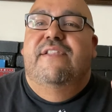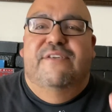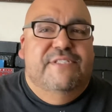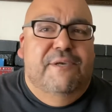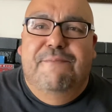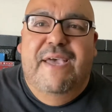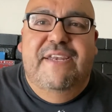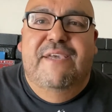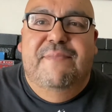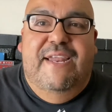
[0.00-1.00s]
There's a
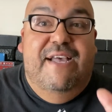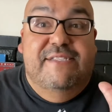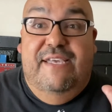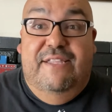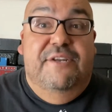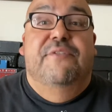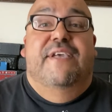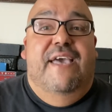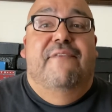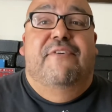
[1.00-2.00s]
compendium that has
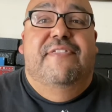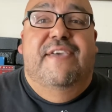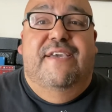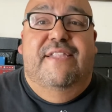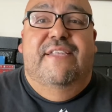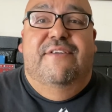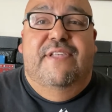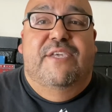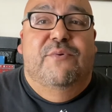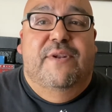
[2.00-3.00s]
literally everything in there
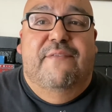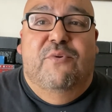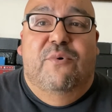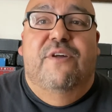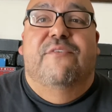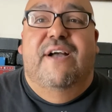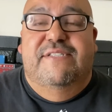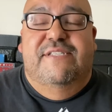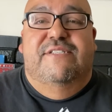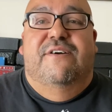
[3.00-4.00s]
that you would ever want
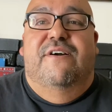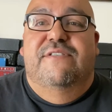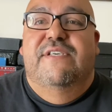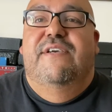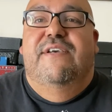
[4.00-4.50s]
Rising Stars.